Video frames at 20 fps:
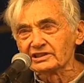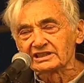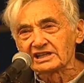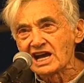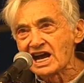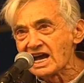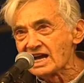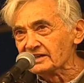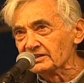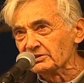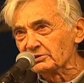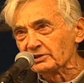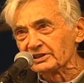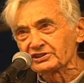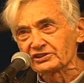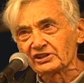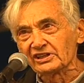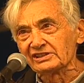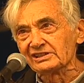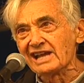
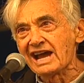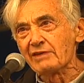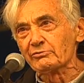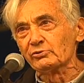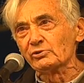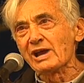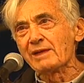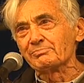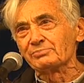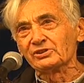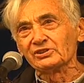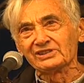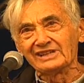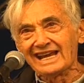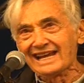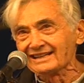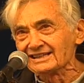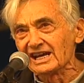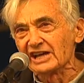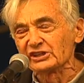Congress does not
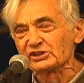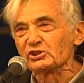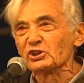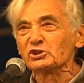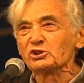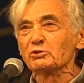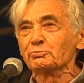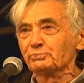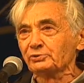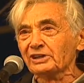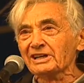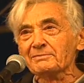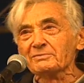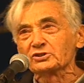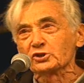represent us. The Supreme